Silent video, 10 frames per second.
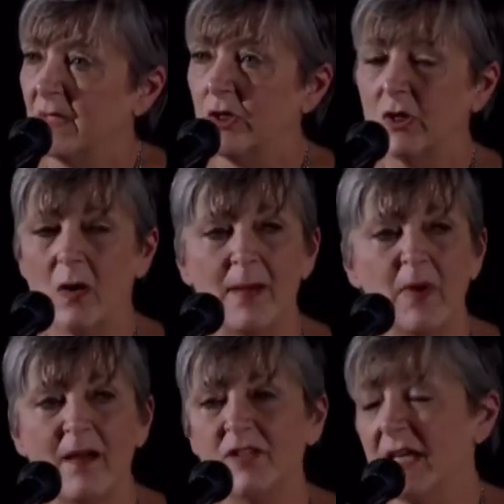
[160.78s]
You know,
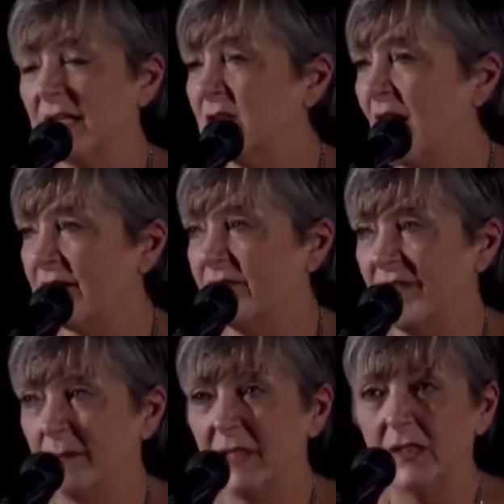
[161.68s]
I've done a lot of
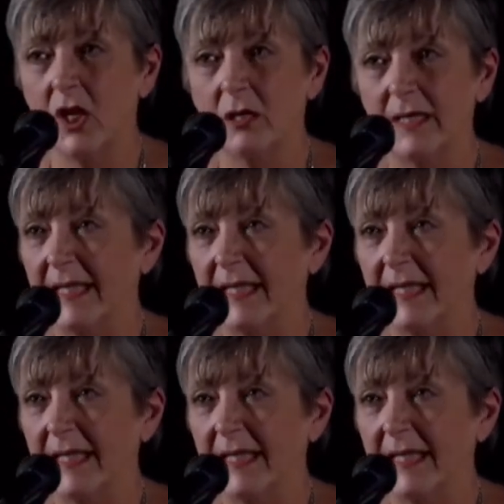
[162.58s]
family law,